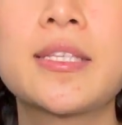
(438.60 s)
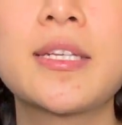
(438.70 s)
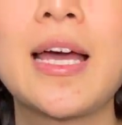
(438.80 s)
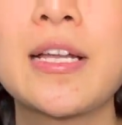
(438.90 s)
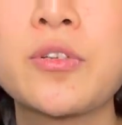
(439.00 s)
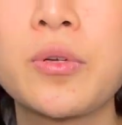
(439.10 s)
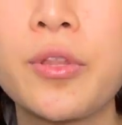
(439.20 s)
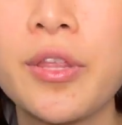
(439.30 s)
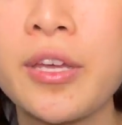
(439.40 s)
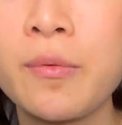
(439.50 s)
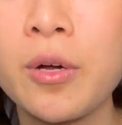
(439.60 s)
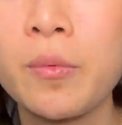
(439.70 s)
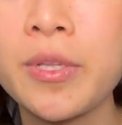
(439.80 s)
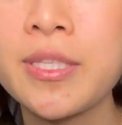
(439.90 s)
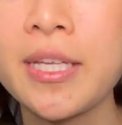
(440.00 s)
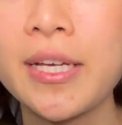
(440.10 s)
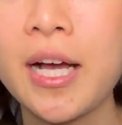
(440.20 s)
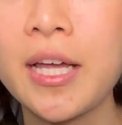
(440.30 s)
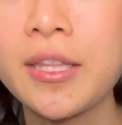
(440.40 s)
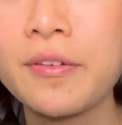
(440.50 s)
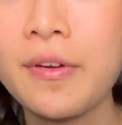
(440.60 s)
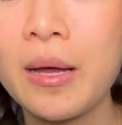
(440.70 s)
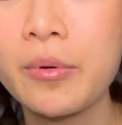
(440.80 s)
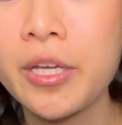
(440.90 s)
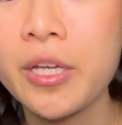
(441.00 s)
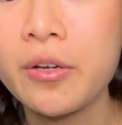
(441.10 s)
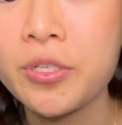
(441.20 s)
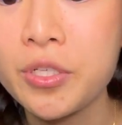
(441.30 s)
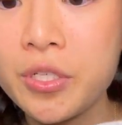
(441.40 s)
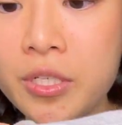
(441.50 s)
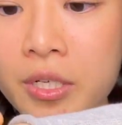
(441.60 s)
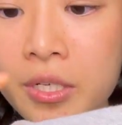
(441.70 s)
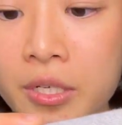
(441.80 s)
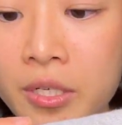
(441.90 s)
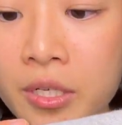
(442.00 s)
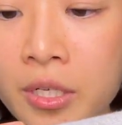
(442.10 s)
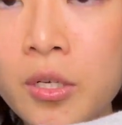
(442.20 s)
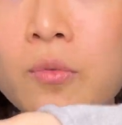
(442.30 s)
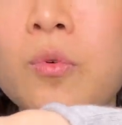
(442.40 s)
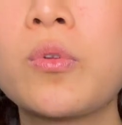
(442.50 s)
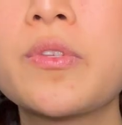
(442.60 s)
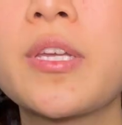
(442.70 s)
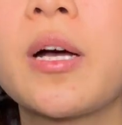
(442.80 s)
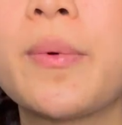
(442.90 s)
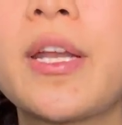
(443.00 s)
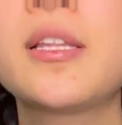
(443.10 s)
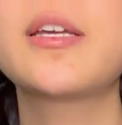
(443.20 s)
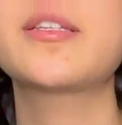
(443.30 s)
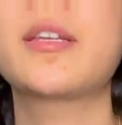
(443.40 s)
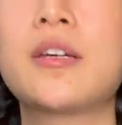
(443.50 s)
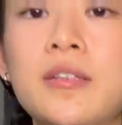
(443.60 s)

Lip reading: a natural thing where once they cut the fabric here, it just rolls up, and I like that.